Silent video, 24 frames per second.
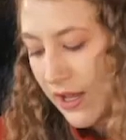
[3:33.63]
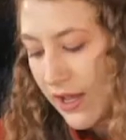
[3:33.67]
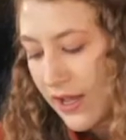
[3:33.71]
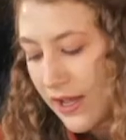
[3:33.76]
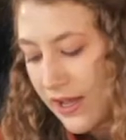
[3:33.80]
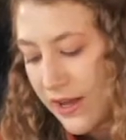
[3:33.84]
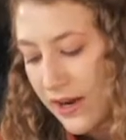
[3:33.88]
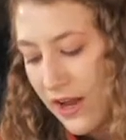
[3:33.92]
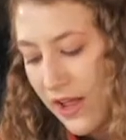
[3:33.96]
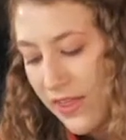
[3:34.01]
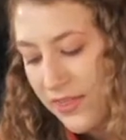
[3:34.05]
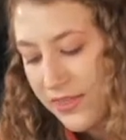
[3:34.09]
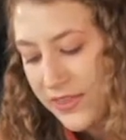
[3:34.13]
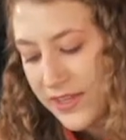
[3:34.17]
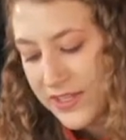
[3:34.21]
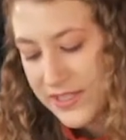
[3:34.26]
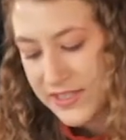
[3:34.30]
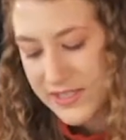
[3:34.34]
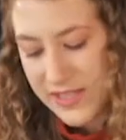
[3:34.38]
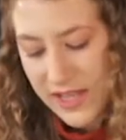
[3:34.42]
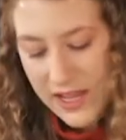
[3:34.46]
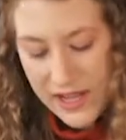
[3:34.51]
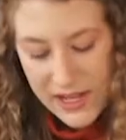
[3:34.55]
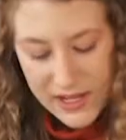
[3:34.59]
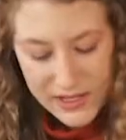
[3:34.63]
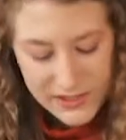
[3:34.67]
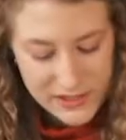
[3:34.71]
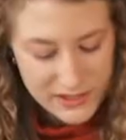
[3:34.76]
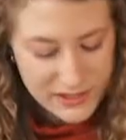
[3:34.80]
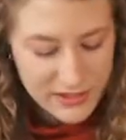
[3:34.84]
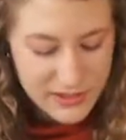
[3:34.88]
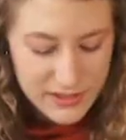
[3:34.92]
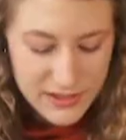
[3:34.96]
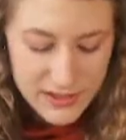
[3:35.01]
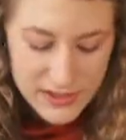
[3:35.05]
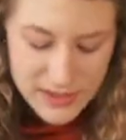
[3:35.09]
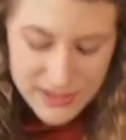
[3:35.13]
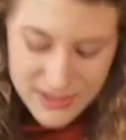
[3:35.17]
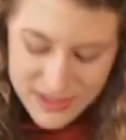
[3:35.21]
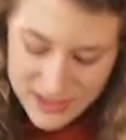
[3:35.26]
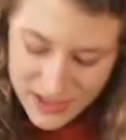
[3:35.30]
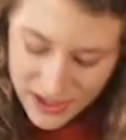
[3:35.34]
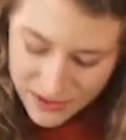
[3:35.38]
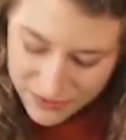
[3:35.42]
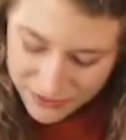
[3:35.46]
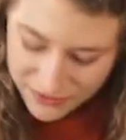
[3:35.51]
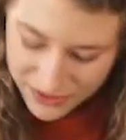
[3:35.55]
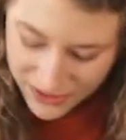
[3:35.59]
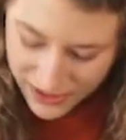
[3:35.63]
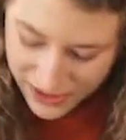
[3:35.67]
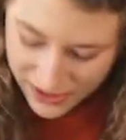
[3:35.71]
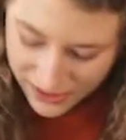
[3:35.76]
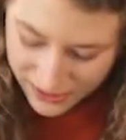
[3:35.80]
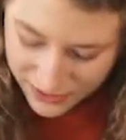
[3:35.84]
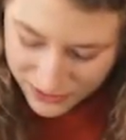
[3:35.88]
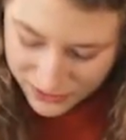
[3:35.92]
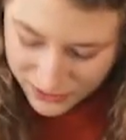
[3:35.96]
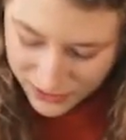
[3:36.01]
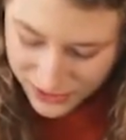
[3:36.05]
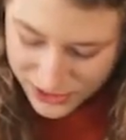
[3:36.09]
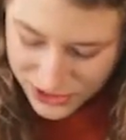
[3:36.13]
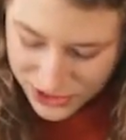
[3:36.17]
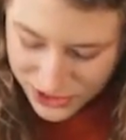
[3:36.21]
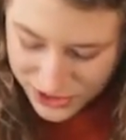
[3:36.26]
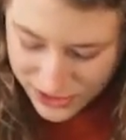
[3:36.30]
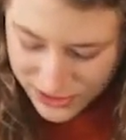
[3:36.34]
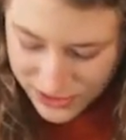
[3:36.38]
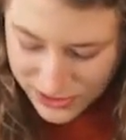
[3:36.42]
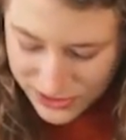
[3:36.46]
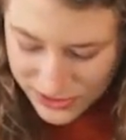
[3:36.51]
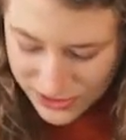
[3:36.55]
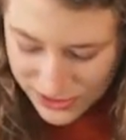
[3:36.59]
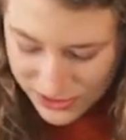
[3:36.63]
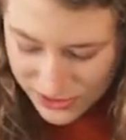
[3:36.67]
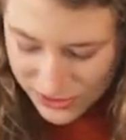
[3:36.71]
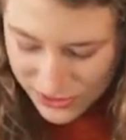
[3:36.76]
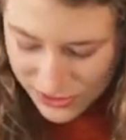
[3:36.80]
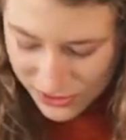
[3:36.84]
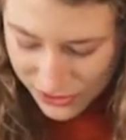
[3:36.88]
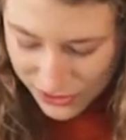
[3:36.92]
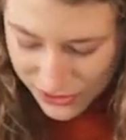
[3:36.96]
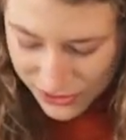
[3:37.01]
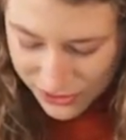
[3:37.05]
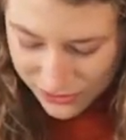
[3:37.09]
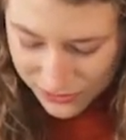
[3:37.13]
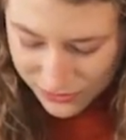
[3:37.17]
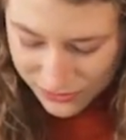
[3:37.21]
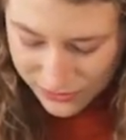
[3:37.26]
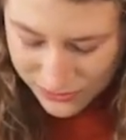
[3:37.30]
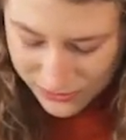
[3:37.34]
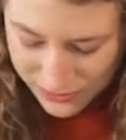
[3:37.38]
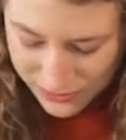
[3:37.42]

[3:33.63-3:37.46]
and on this side, stuff the Allen wrench into the screw,